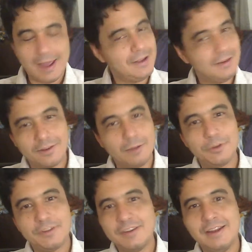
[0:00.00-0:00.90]
It's
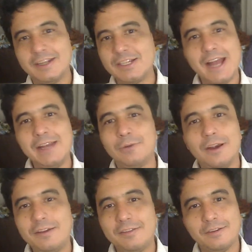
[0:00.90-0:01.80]
almost the end of
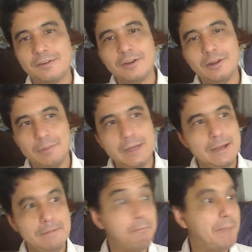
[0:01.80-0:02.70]
January, so it's going to
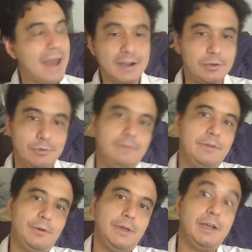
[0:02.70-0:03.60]
be back to
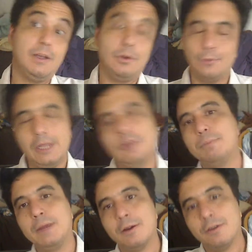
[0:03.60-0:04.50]
reviewing real
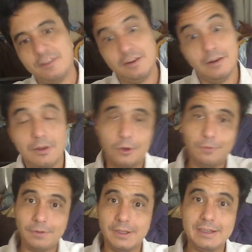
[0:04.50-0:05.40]
beers, and
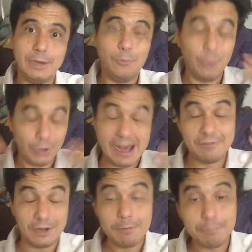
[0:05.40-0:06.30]
hopefully, I will have
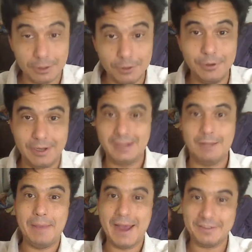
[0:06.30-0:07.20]
uploaded the
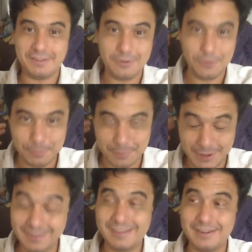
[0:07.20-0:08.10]
past 2
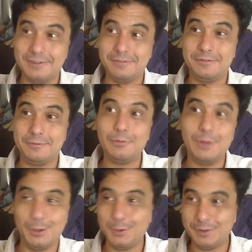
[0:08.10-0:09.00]
months of
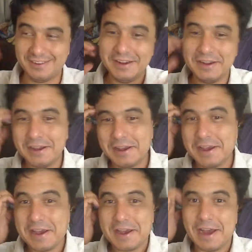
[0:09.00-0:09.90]
reviews.
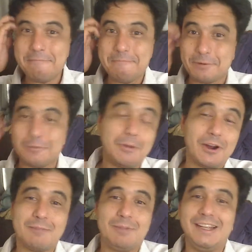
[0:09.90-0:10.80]
I'm a
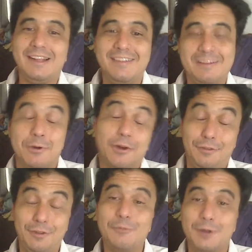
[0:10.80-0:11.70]
remarkably lazy
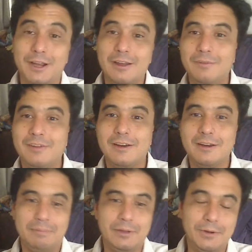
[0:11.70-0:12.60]
person when it comes to
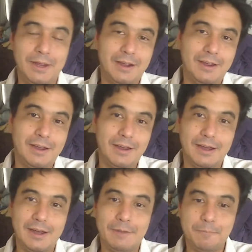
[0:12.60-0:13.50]
uploading,
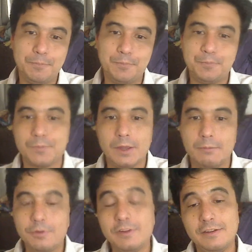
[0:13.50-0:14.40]

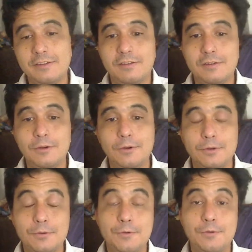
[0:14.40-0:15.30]
mostly just due
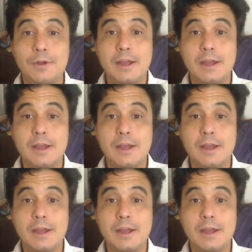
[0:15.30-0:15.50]
to